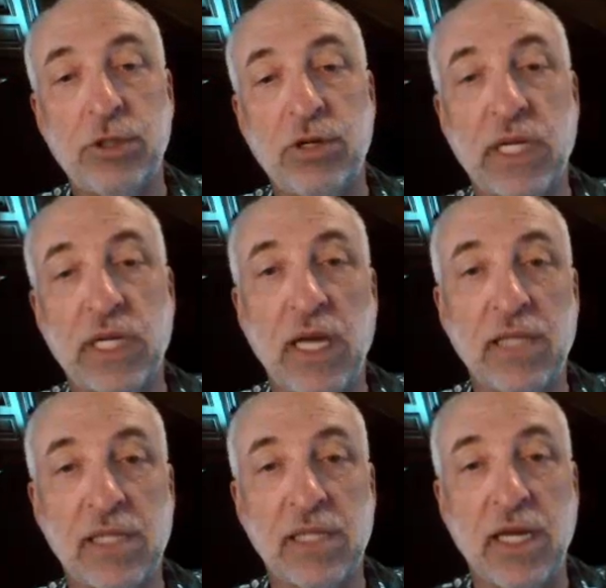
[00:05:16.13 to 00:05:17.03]
temperature at
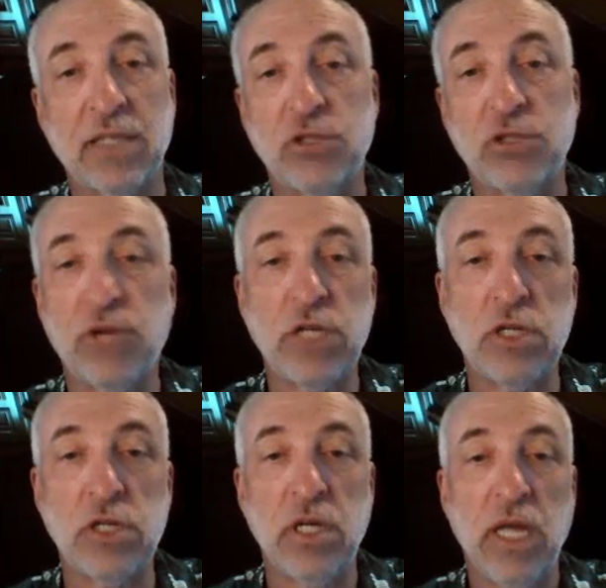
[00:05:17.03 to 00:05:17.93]
a constant
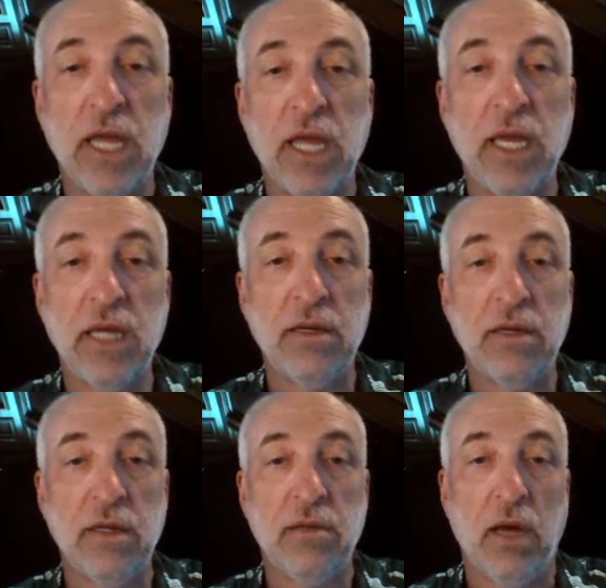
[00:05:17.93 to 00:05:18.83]
concentration,
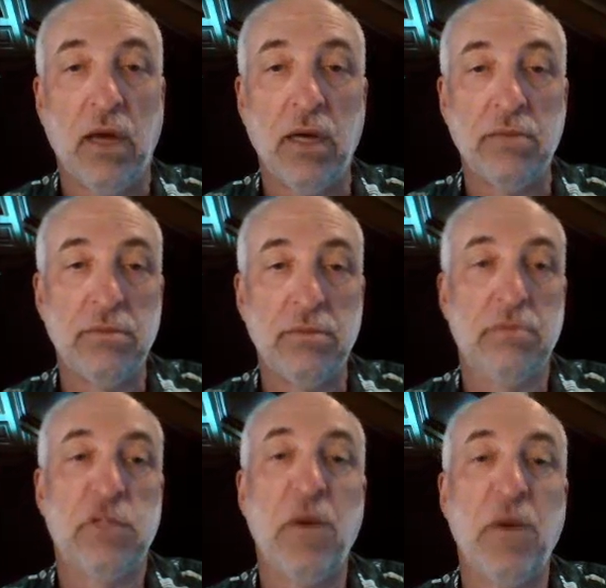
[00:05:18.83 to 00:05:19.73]
and
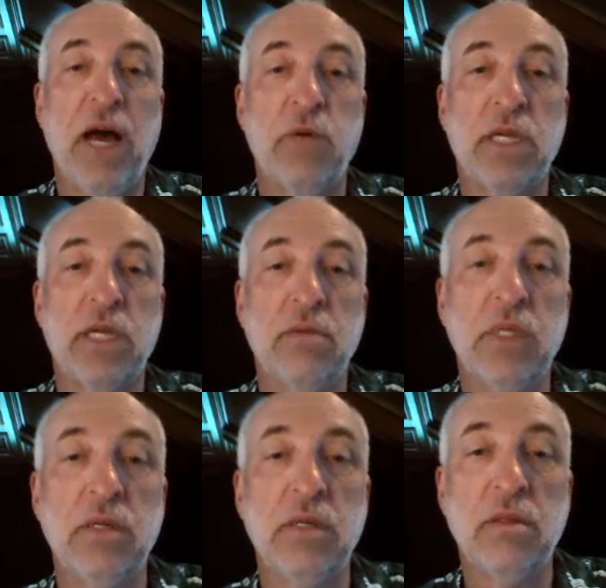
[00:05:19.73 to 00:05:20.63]
somehow
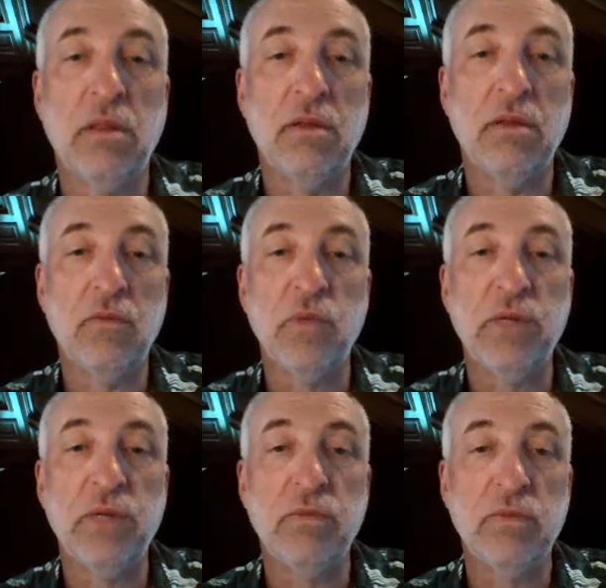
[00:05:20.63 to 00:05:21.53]
we
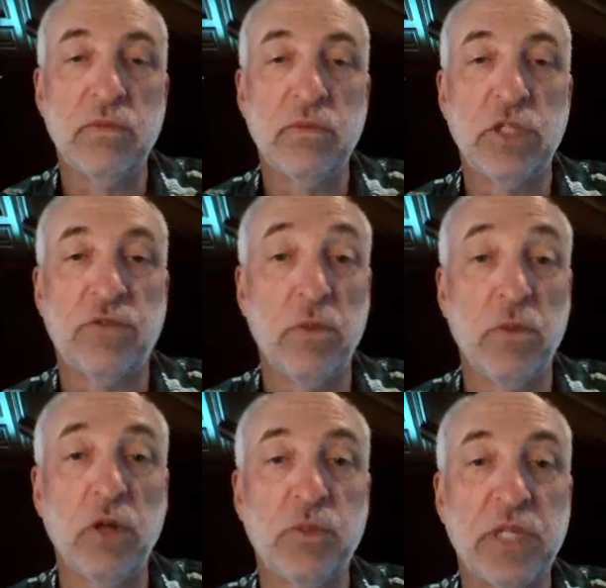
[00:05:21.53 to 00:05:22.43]

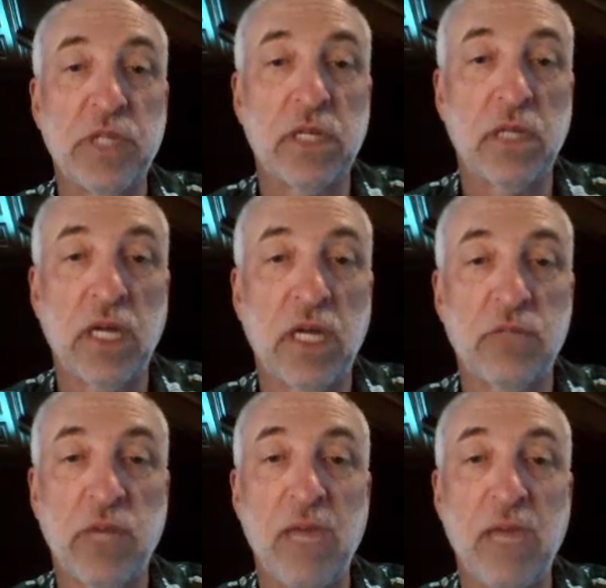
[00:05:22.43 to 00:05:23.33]
just from those particular
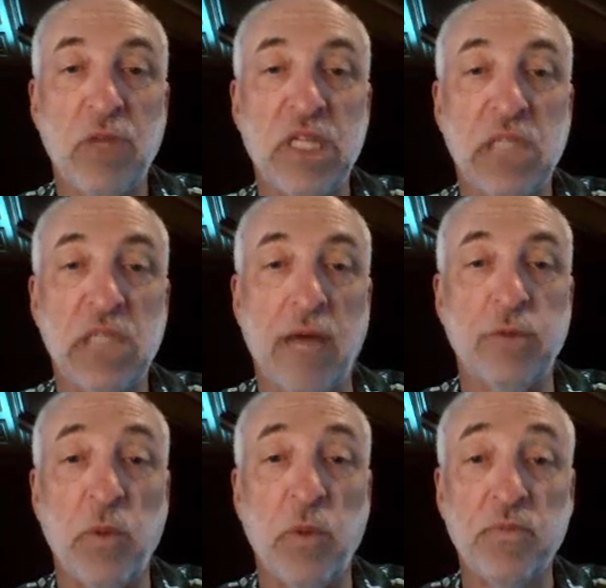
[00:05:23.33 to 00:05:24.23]
cuts, we came with
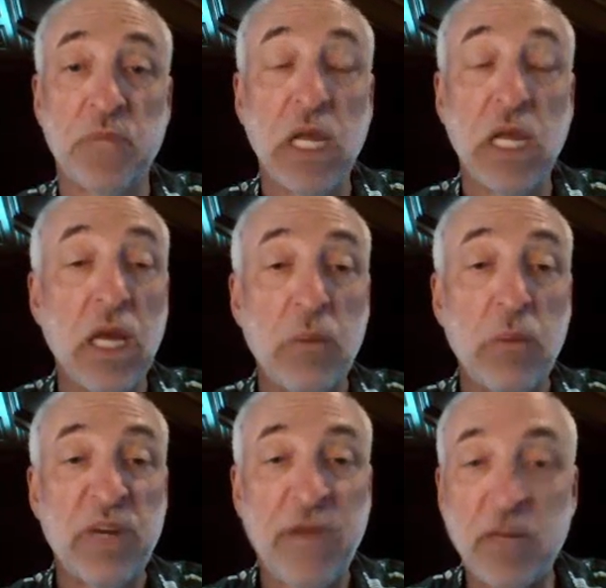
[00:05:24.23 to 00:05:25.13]
this optimum.
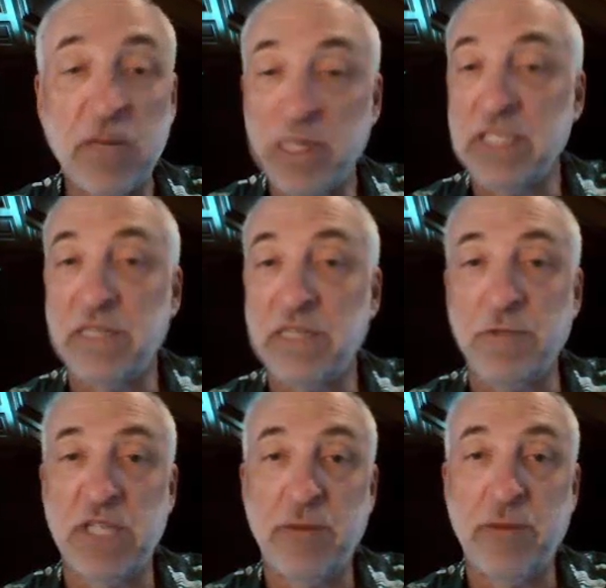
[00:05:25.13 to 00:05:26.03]
But if I had picked a
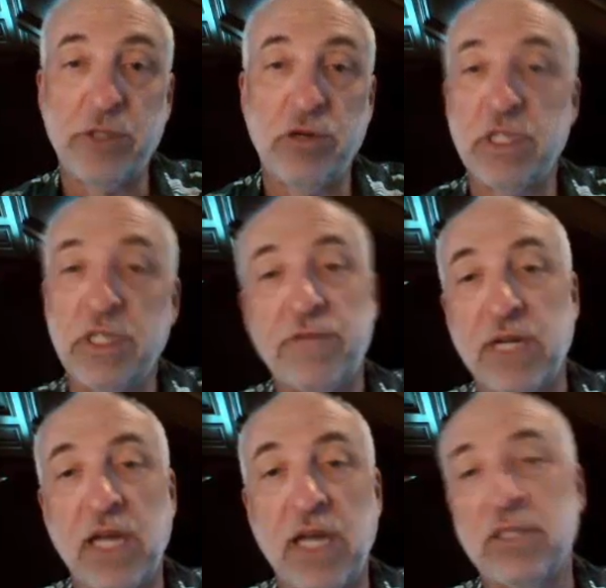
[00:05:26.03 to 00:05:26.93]
different temperature or a
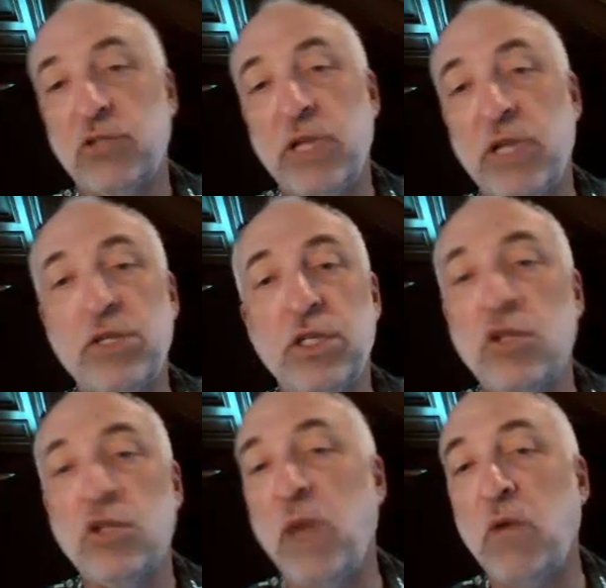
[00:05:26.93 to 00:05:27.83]
different
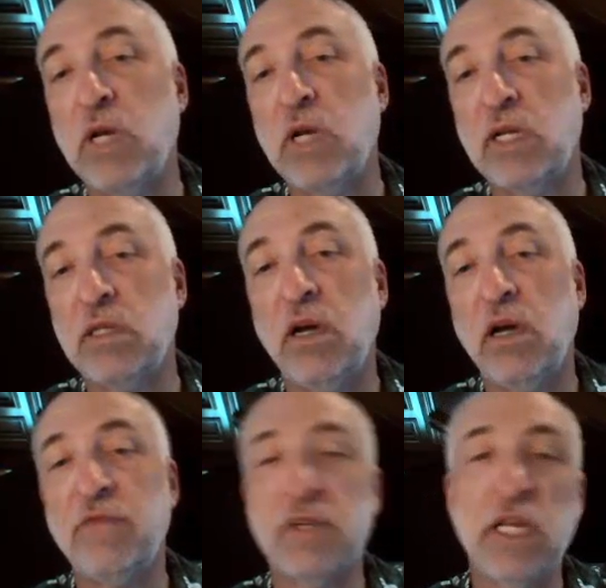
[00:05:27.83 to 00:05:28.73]
concentration to do my one at
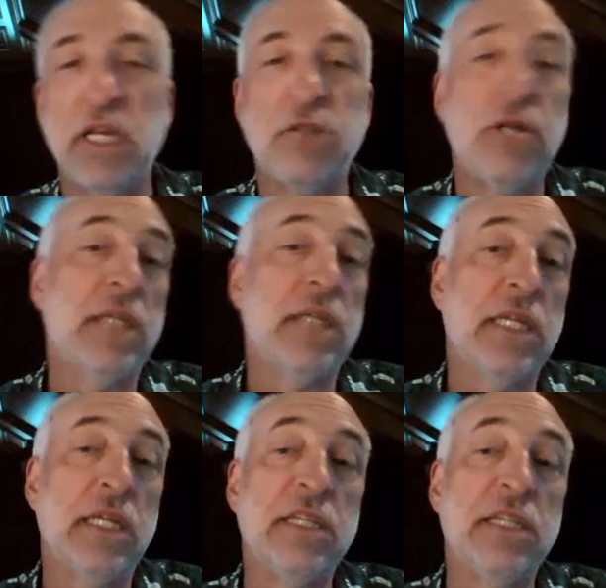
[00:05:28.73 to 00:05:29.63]
a time variation,
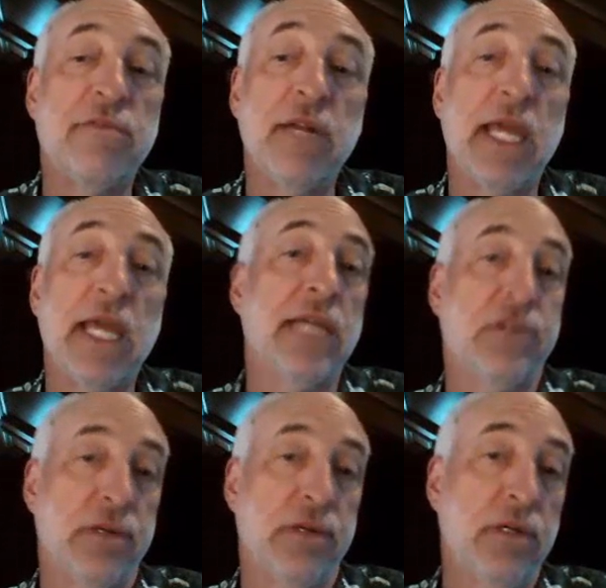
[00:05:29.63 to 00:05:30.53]
I'd get a different
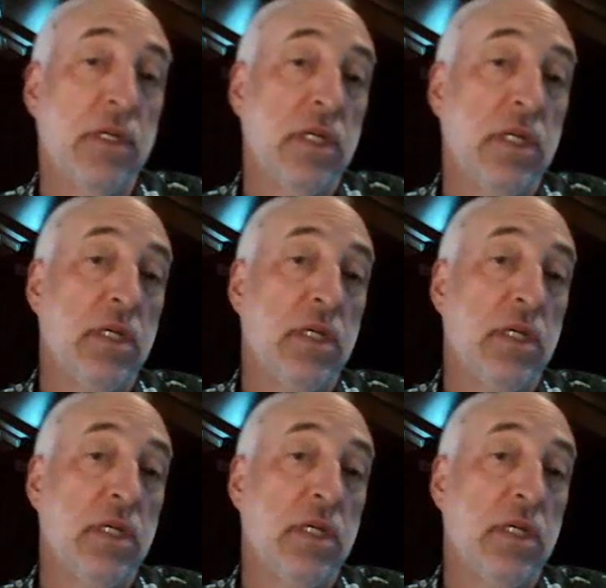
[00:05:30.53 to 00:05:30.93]
answer.